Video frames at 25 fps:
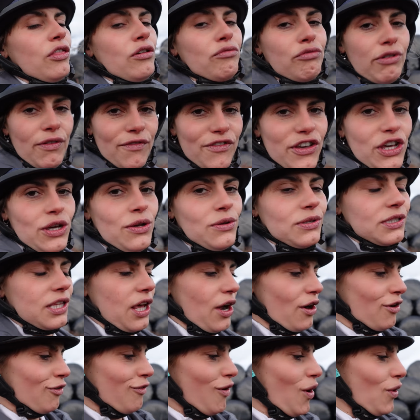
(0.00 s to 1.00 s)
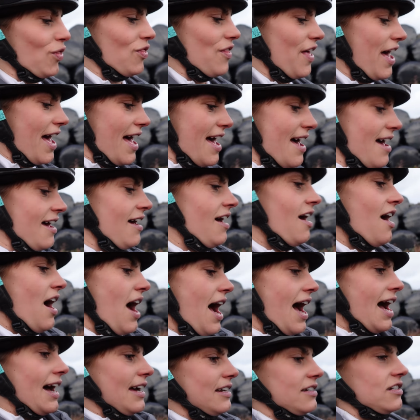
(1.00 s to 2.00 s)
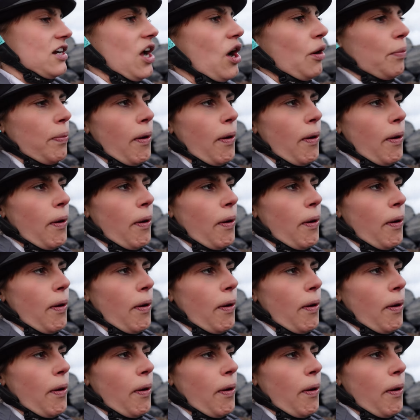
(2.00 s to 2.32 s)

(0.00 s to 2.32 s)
the reviews that are on there, and I'll